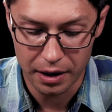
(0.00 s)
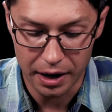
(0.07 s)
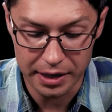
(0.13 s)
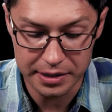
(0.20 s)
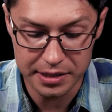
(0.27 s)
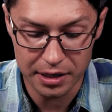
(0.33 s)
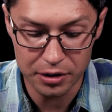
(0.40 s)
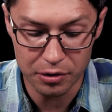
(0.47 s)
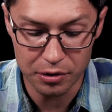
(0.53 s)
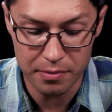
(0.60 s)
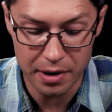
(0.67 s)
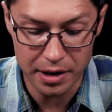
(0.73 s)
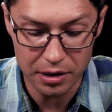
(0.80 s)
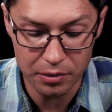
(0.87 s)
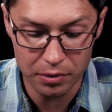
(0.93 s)
I tell you,
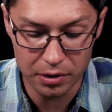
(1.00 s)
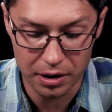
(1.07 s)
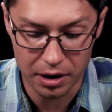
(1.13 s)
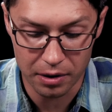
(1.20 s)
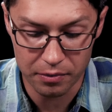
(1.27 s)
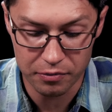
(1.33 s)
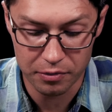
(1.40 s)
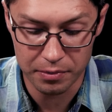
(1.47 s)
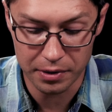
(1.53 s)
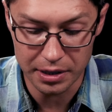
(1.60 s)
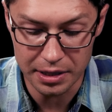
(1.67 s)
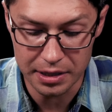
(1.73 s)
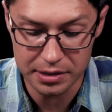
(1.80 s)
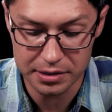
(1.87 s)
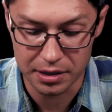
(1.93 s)
many will come from the
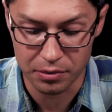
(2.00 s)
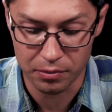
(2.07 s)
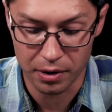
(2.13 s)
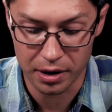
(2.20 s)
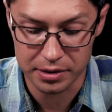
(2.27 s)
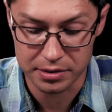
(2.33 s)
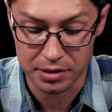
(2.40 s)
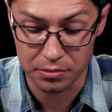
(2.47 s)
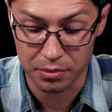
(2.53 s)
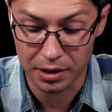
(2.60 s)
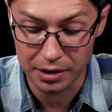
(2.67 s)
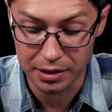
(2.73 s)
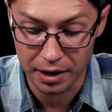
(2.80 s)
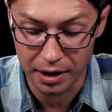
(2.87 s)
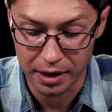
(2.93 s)
east and west and
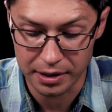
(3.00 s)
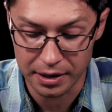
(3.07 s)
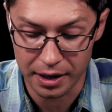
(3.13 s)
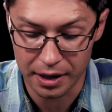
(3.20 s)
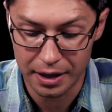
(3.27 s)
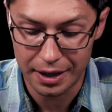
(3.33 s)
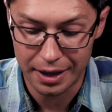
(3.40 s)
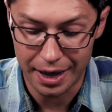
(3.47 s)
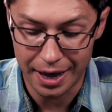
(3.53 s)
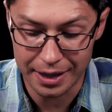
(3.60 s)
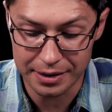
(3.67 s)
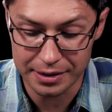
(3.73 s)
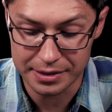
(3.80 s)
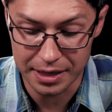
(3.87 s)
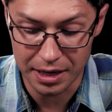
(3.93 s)
recline
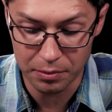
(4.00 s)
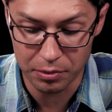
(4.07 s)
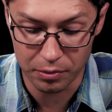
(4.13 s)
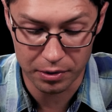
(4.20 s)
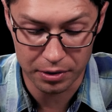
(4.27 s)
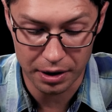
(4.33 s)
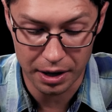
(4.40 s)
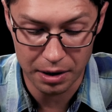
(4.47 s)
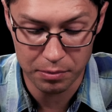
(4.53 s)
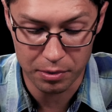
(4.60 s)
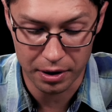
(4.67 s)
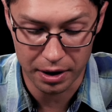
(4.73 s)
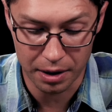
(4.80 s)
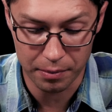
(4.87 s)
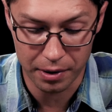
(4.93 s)
at the table with
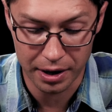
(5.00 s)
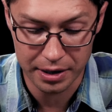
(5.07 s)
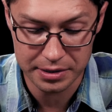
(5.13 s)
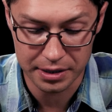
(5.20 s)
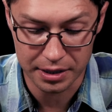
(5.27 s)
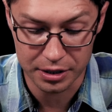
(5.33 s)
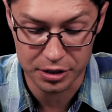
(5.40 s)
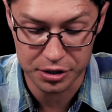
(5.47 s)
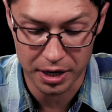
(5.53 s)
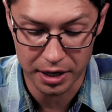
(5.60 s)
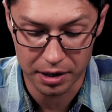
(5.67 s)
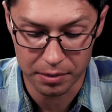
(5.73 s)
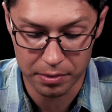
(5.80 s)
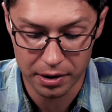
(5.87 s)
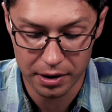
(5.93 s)
Abraham, Isaac, and
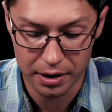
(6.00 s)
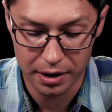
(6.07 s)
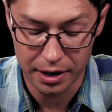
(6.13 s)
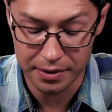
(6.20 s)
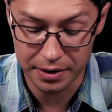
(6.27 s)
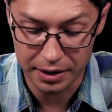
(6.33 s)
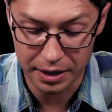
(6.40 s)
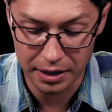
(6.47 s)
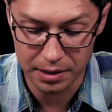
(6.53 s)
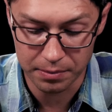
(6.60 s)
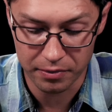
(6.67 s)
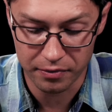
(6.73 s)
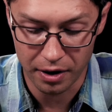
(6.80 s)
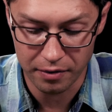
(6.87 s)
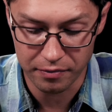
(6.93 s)
Jacob in the kingdom
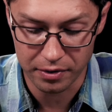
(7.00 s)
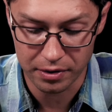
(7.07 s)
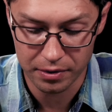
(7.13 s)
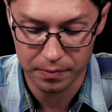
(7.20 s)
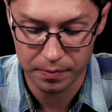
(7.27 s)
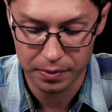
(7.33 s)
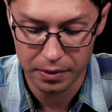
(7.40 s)
of heaven,